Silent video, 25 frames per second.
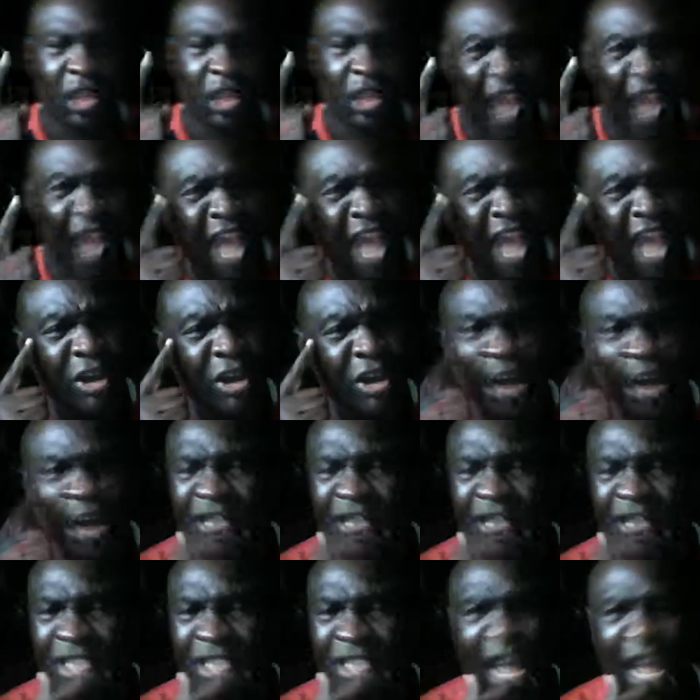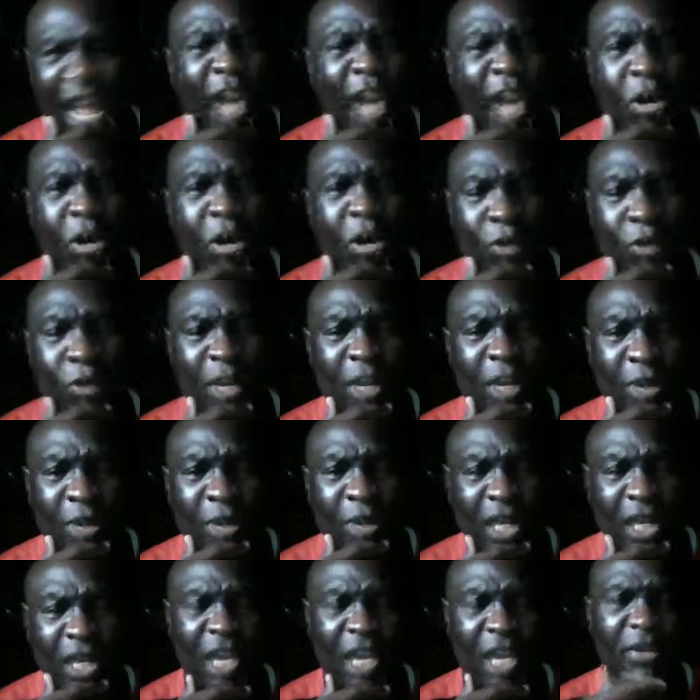I don't understand. I don't really
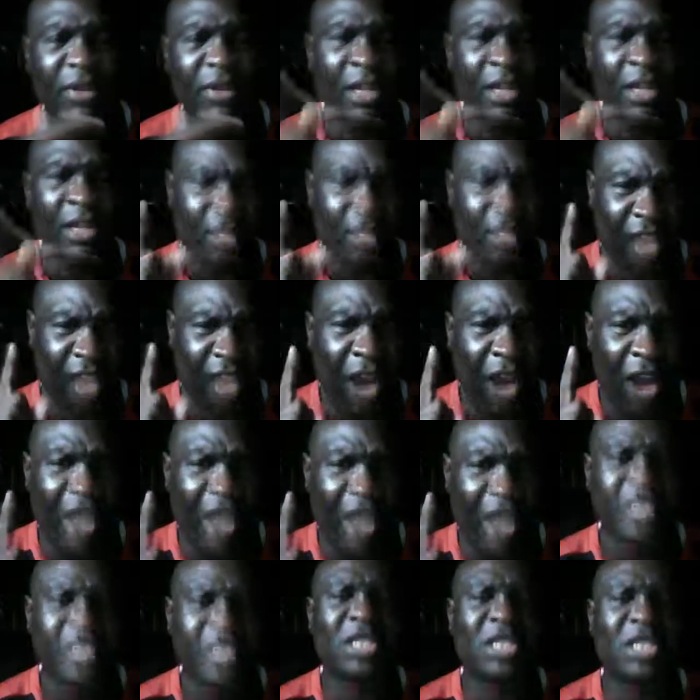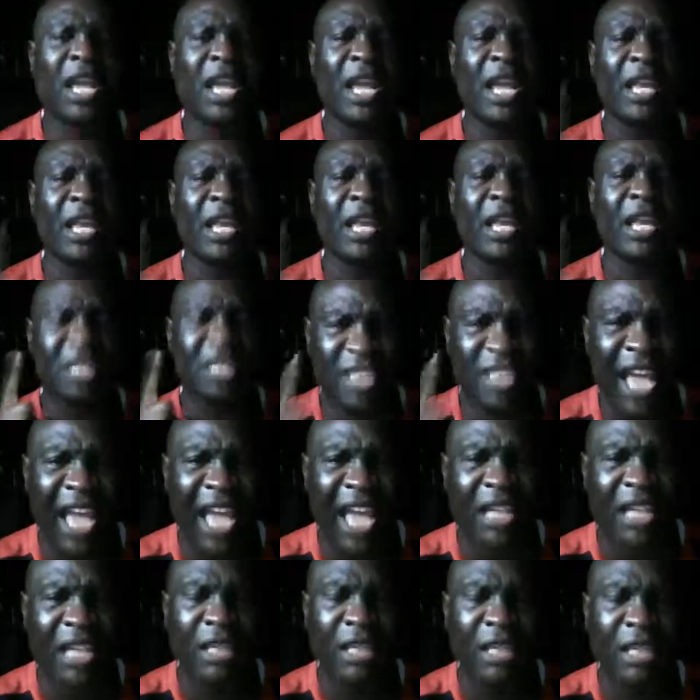believe y'all understand
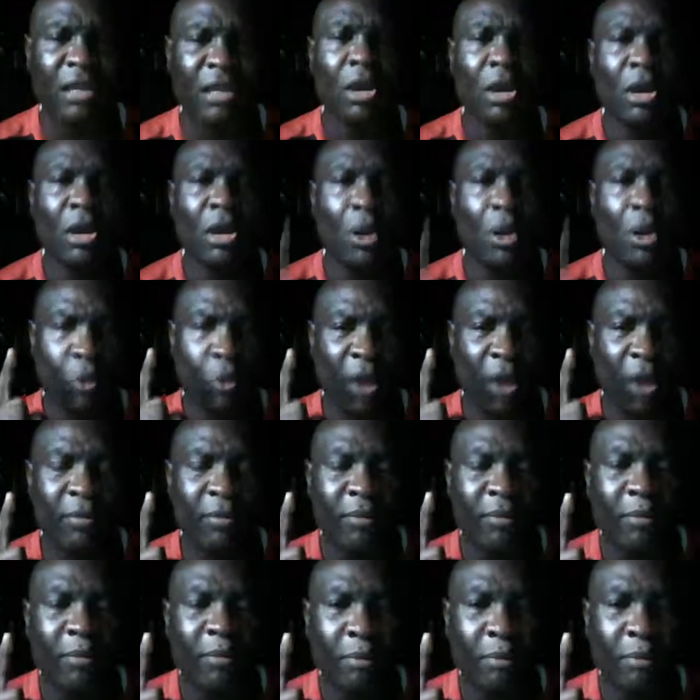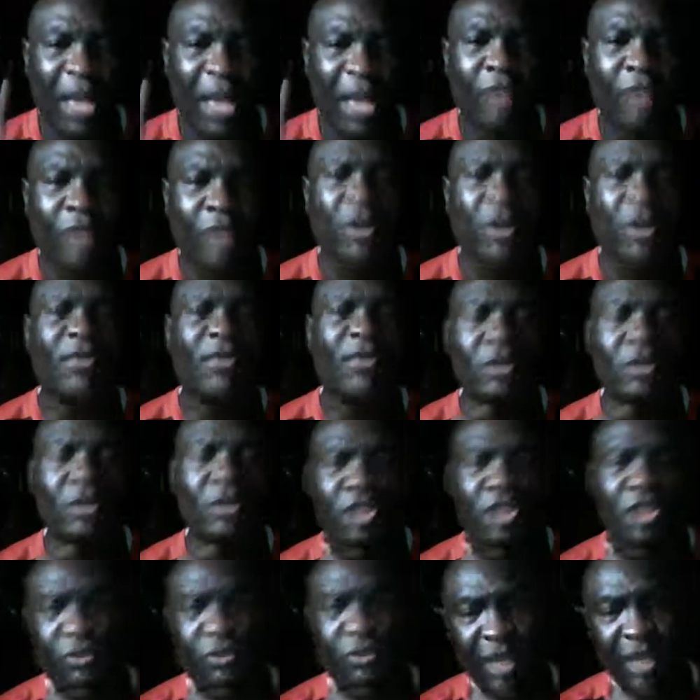exactly what black
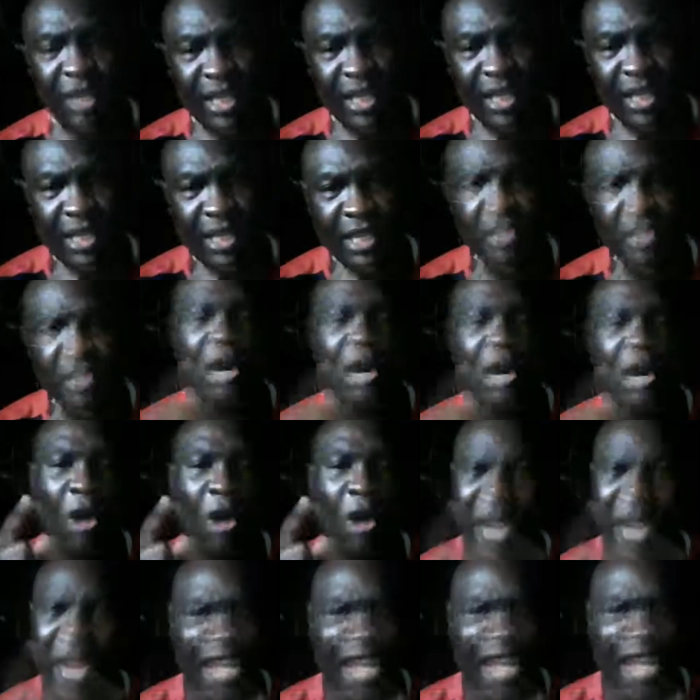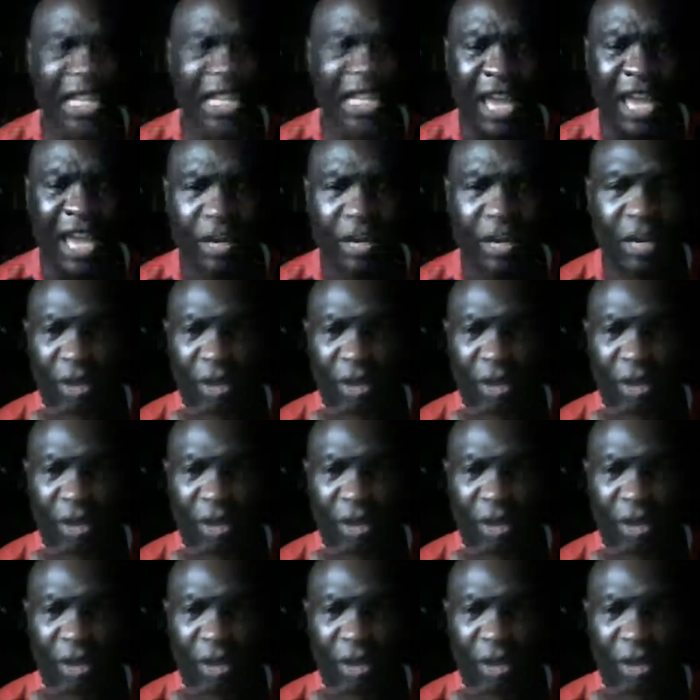revolution really is, or any kind of